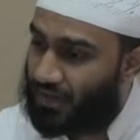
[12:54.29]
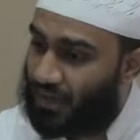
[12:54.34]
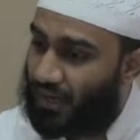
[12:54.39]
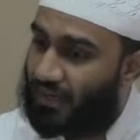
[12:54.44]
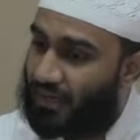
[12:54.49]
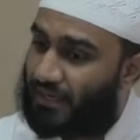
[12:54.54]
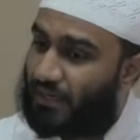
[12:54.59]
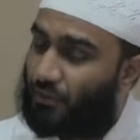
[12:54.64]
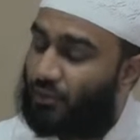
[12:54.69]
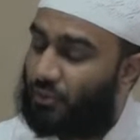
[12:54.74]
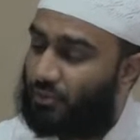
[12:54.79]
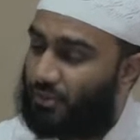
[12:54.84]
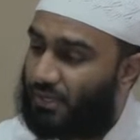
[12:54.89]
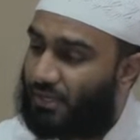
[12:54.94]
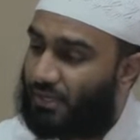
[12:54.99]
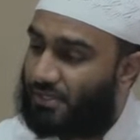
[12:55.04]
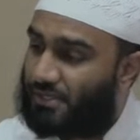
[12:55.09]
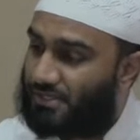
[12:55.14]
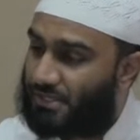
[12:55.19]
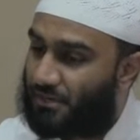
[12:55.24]
and it would be
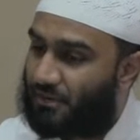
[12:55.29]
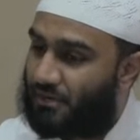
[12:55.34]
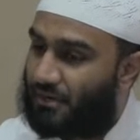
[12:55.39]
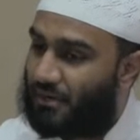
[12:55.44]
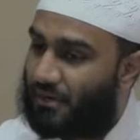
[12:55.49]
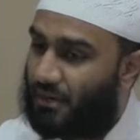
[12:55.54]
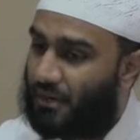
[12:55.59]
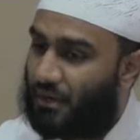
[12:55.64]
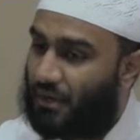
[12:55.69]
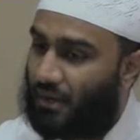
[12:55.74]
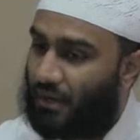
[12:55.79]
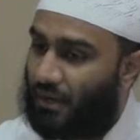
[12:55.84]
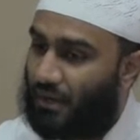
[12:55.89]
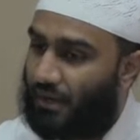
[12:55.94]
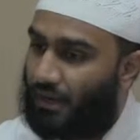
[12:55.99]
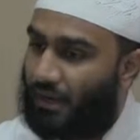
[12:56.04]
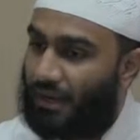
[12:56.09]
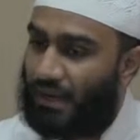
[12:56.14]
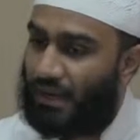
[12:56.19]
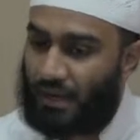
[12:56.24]
considered
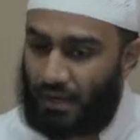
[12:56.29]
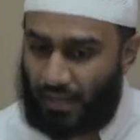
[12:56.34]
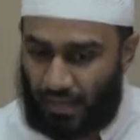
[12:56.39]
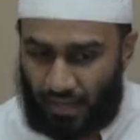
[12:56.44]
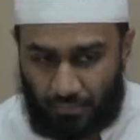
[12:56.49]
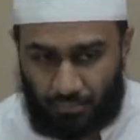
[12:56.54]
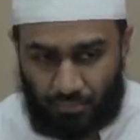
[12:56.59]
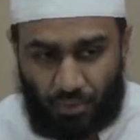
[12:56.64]
a